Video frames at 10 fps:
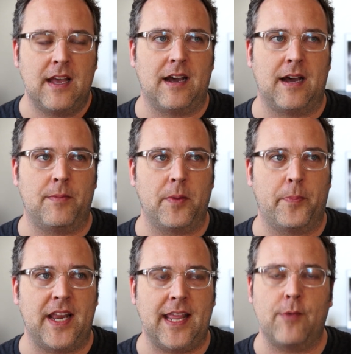Um,
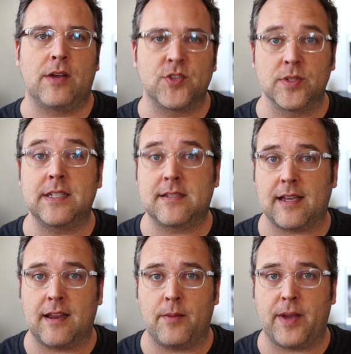but anyway, I was really
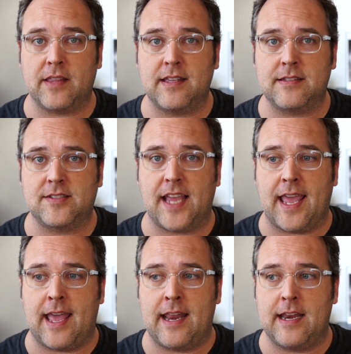excited about this,
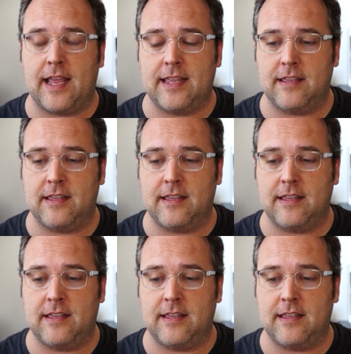and,